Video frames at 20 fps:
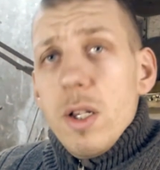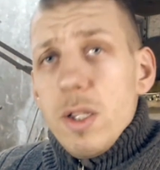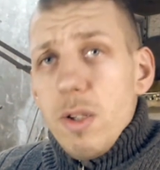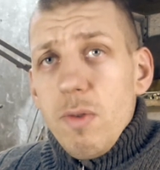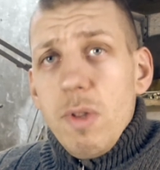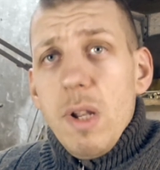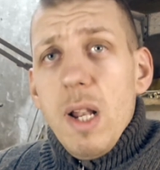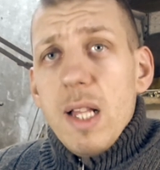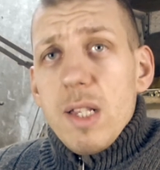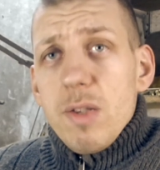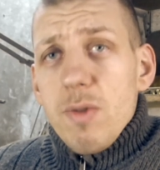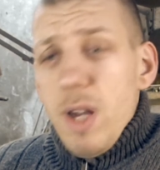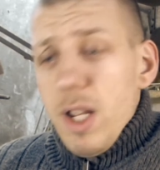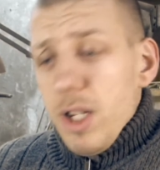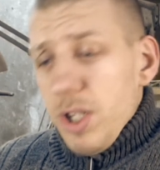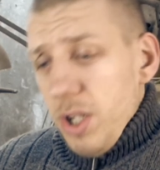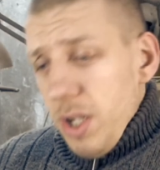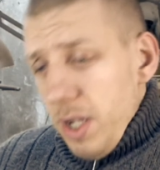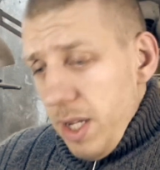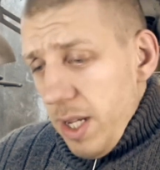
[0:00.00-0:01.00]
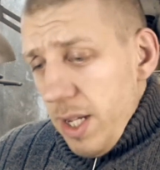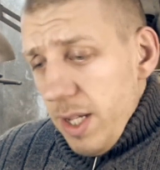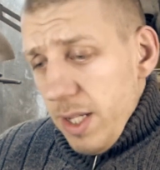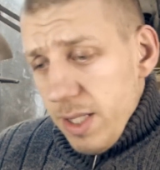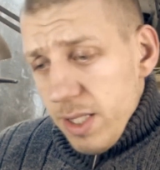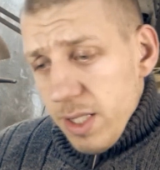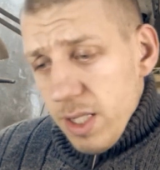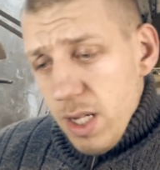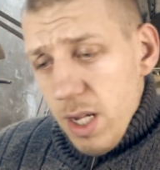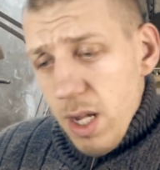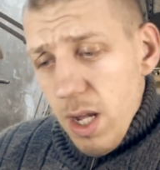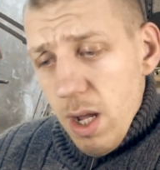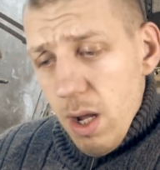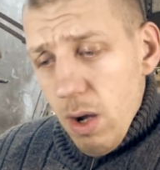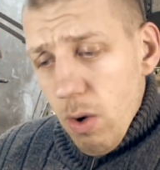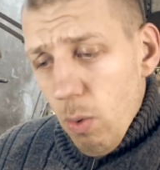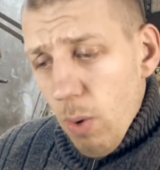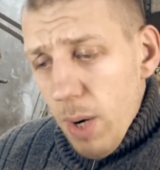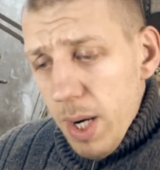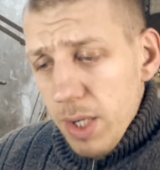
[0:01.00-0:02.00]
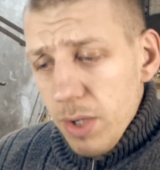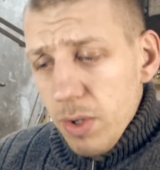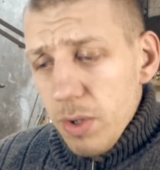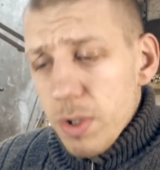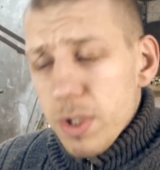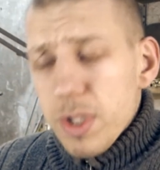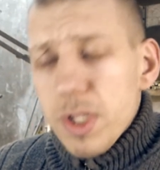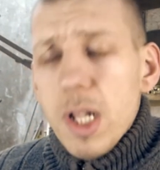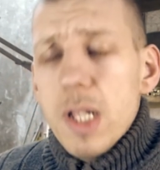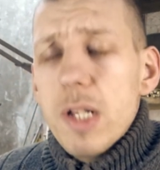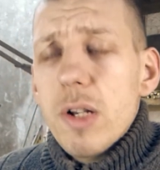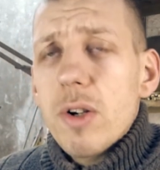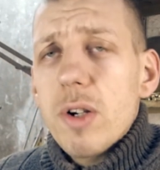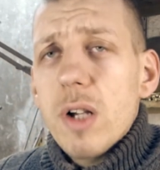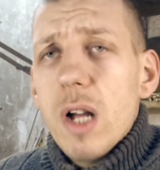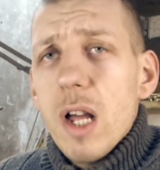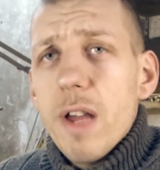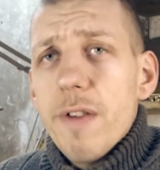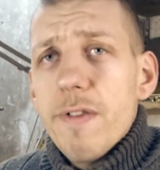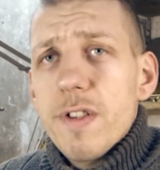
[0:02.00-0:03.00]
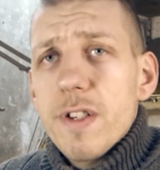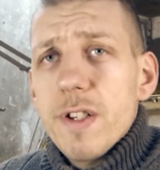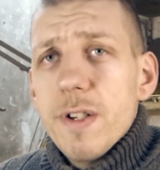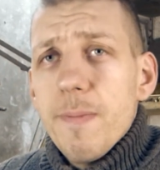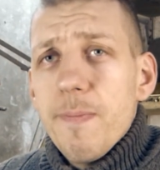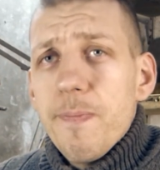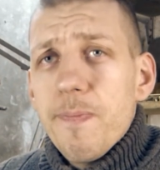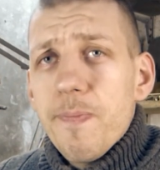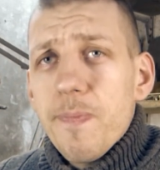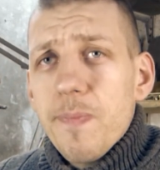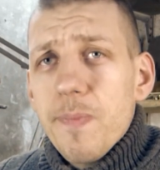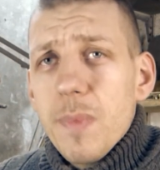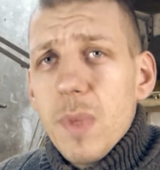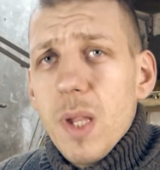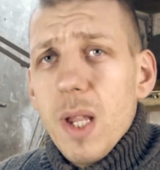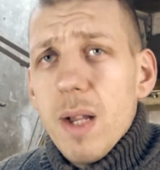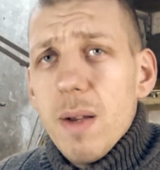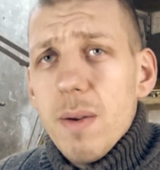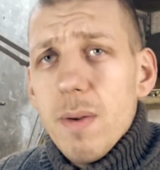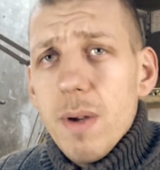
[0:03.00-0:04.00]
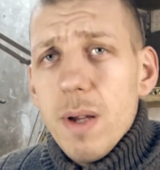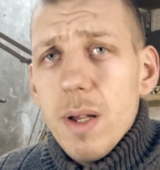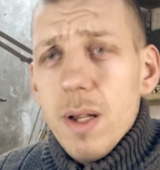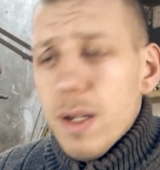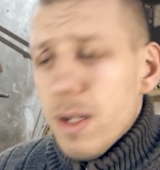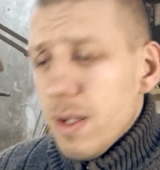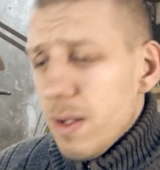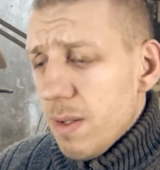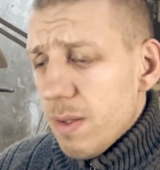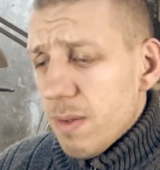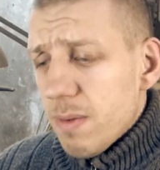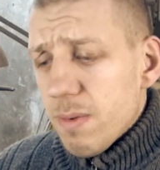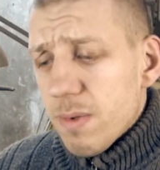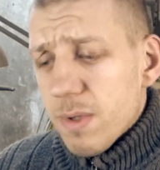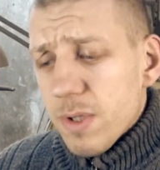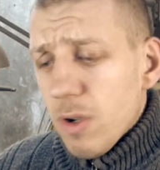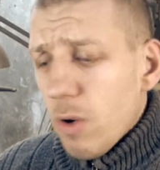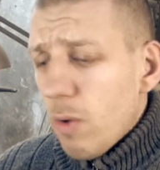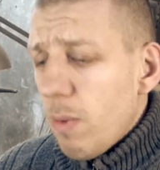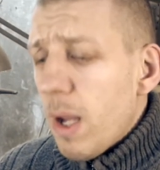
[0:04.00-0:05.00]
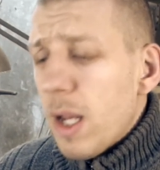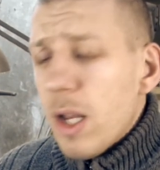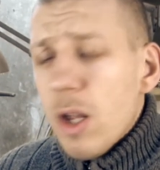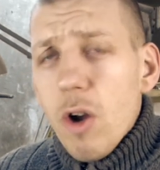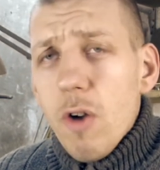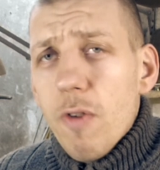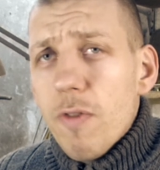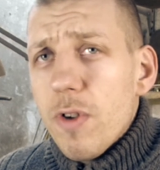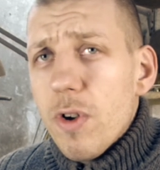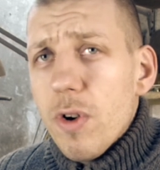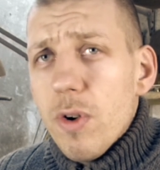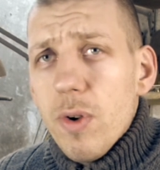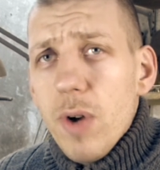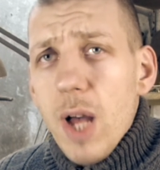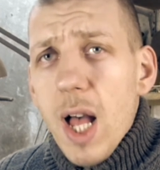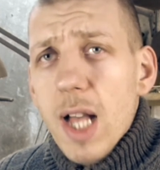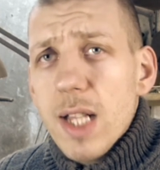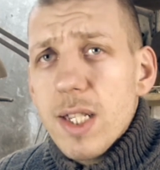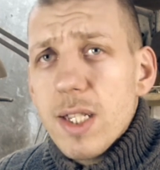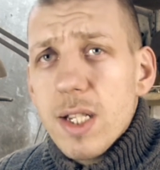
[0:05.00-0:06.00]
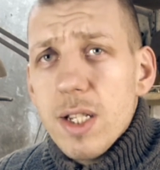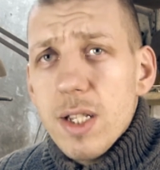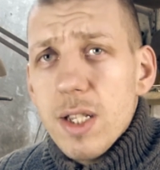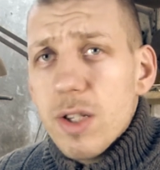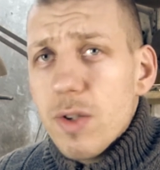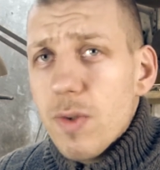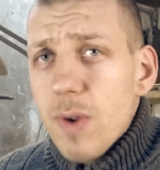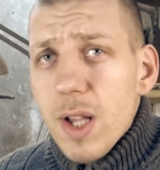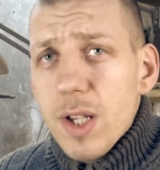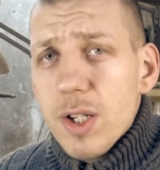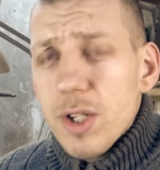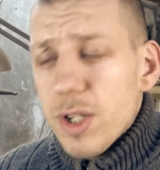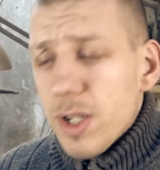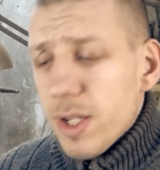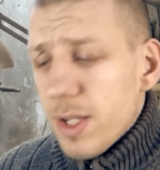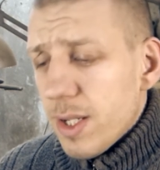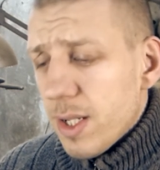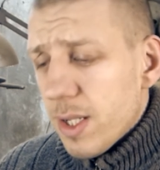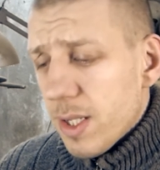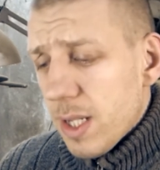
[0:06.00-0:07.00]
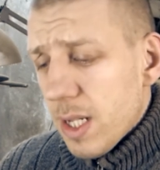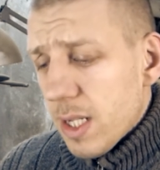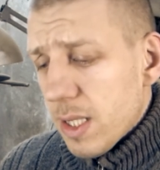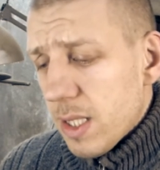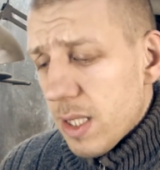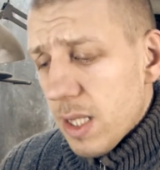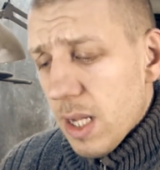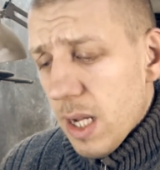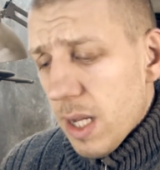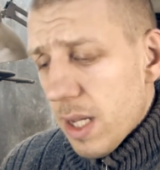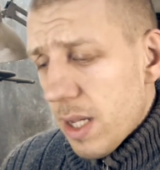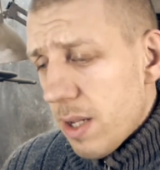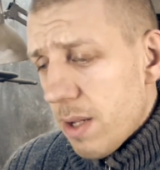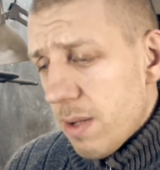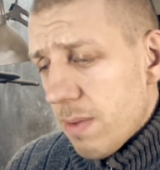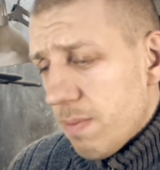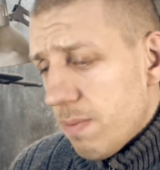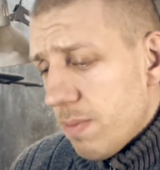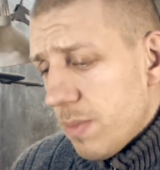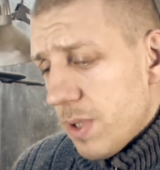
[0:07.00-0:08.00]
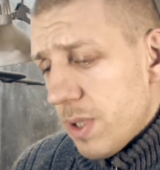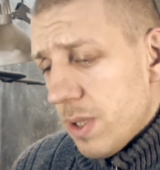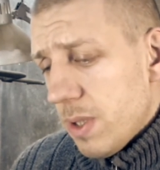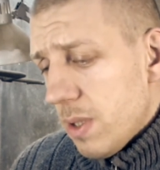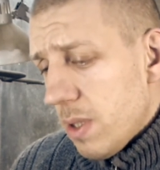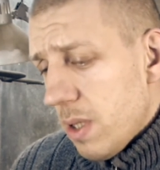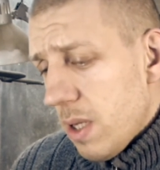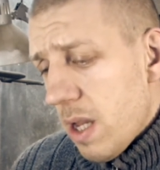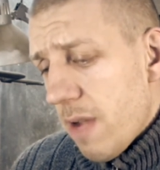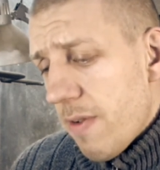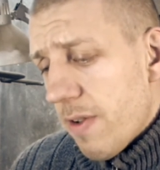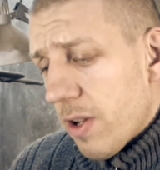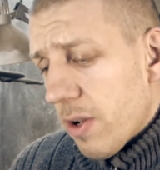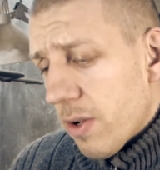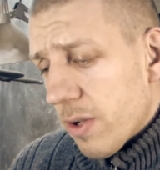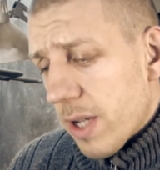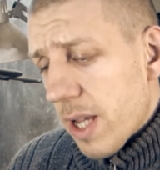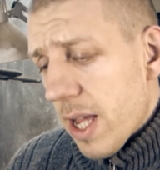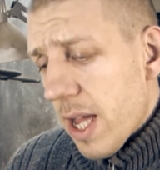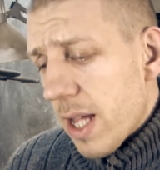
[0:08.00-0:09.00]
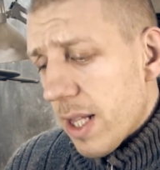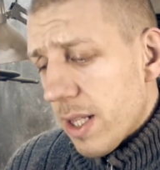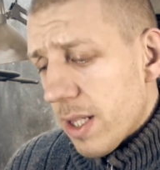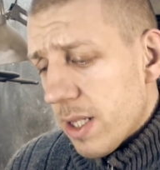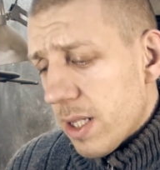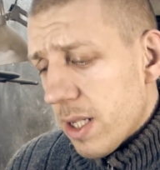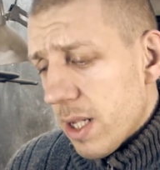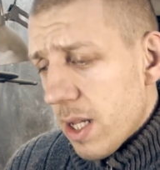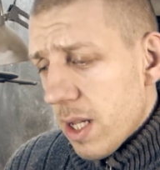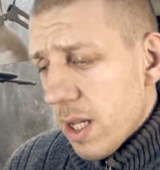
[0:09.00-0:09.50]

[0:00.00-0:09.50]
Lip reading: So the last question is, where do you sell your knives? So many of you ask this question that I leave it on the end.